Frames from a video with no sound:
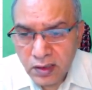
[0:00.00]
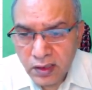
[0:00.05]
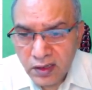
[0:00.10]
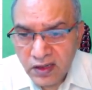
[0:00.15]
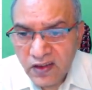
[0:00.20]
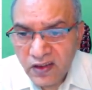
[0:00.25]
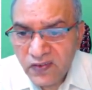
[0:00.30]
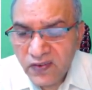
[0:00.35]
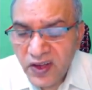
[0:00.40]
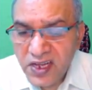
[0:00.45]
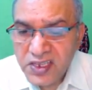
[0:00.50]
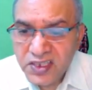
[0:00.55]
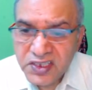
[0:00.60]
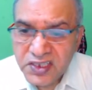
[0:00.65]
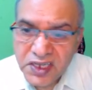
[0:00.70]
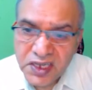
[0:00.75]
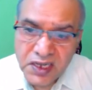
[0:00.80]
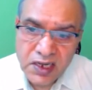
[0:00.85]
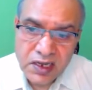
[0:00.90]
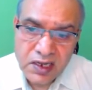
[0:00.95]
If I
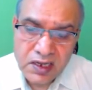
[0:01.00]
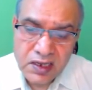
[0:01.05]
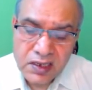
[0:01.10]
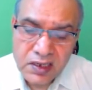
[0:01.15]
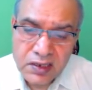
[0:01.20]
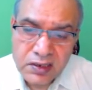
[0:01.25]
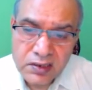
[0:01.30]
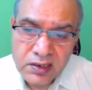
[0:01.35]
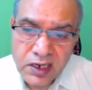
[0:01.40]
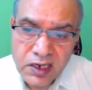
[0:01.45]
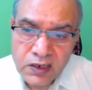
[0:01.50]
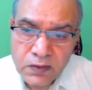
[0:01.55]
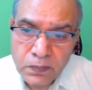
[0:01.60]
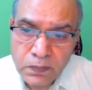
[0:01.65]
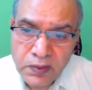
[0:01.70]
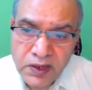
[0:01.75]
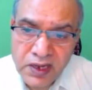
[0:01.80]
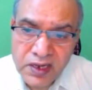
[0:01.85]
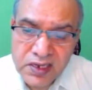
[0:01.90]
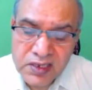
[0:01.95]
say that
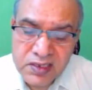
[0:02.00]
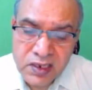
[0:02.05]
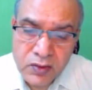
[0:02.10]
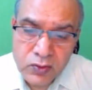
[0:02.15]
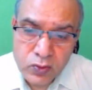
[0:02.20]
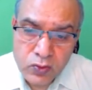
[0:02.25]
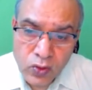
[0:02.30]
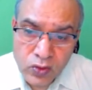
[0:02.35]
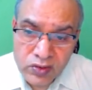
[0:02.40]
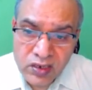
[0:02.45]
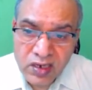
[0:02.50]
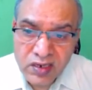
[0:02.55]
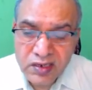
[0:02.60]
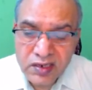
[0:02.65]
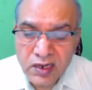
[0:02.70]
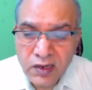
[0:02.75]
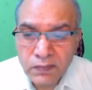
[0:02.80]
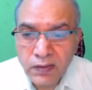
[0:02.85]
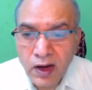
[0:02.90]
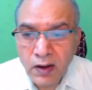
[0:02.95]
P is the total
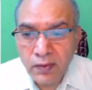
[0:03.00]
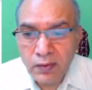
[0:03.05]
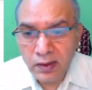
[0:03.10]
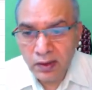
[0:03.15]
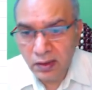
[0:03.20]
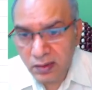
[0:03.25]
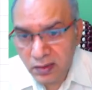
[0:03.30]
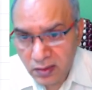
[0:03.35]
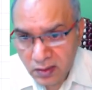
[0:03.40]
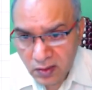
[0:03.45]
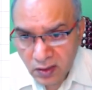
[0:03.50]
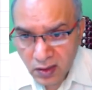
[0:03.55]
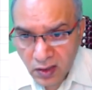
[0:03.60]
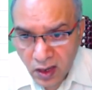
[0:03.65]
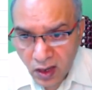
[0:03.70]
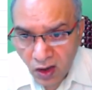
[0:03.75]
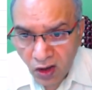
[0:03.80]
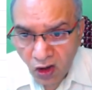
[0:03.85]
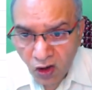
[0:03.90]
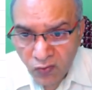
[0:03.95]
real power,
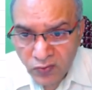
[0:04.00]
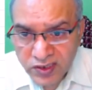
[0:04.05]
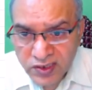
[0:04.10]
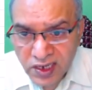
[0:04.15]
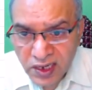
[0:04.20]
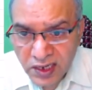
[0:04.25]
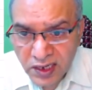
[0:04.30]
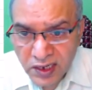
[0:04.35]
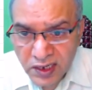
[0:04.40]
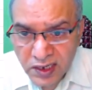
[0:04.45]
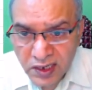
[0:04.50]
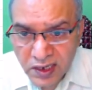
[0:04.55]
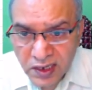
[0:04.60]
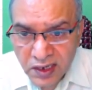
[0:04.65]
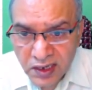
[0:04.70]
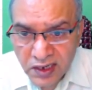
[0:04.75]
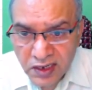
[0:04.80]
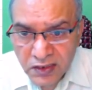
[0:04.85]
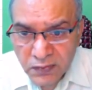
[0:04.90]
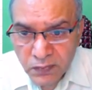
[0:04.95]
obviously
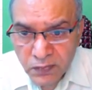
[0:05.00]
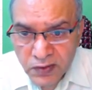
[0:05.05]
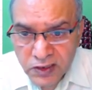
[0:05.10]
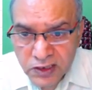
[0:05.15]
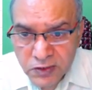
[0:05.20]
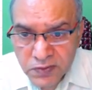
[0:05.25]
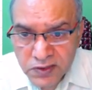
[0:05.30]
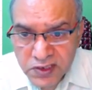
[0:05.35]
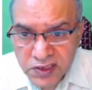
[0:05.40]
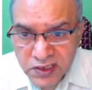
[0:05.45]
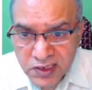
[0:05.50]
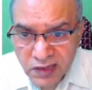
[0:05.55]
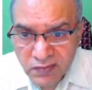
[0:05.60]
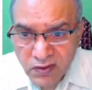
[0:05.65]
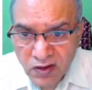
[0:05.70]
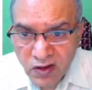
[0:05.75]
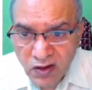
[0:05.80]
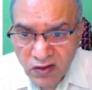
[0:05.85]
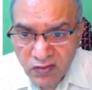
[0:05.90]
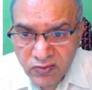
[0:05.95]
it must be sum
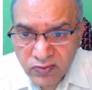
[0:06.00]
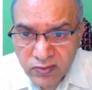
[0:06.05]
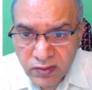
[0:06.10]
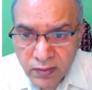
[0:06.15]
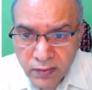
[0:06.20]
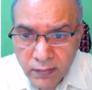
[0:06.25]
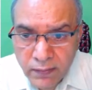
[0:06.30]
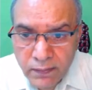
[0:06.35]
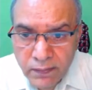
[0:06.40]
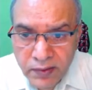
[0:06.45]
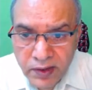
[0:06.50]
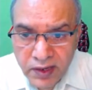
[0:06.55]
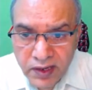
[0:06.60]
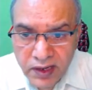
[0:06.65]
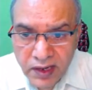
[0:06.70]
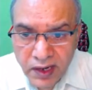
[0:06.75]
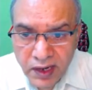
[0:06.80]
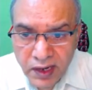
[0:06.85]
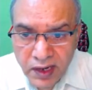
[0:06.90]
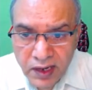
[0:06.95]
of
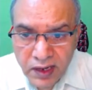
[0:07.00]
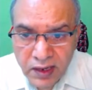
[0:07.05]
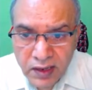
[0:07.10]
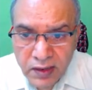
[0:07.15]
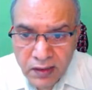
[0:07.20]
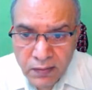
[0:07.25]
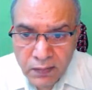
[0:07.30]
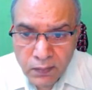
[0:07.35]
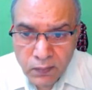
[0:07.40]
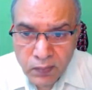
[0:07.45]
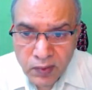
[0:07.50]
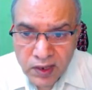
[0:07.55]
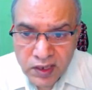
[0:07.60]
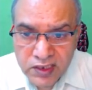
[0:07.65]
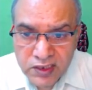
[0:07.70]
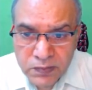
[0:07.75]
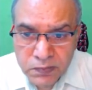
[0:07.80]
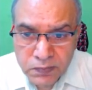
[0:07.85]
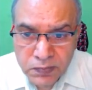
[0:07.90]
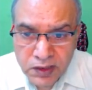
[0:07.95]
PA
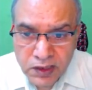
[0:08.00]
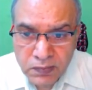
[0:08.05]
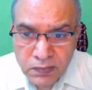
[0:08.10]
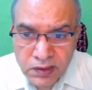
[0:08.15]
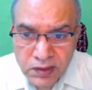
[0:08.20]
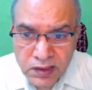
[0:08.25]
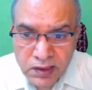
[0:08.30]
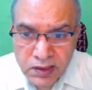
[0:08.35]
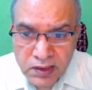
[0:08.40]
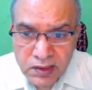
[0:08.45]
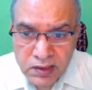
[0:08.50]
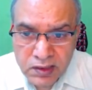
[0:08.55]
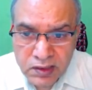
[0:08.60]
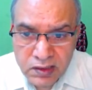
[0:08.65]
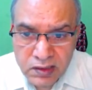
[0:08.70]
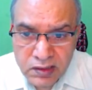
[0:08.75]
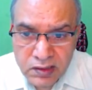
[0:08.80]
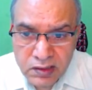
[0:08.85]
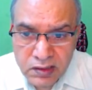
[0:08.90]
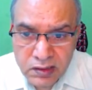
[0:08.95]
plus PB
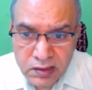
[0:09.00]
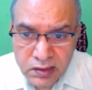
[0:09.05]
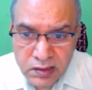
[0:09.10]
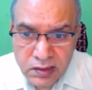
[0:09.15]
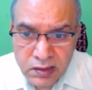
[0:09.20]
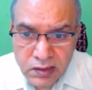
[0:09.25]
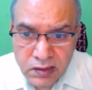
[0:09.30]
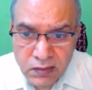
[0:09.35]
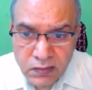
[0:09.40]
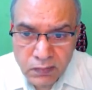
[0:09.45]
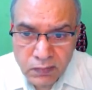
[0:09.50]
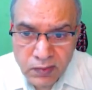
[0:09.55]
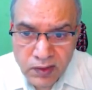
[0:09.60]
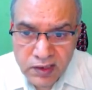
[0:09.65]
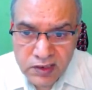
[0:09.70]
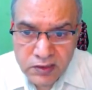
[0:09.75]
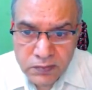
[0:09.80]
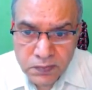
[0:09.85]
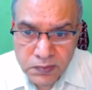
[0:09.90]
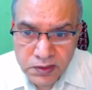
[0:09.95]

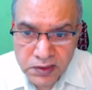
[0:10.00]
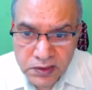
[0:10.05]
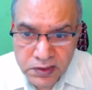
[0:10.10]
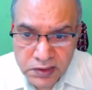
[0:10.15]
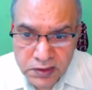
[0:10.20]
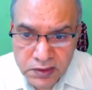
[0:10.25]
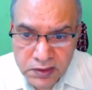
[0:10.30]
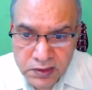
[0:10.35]
plus PC.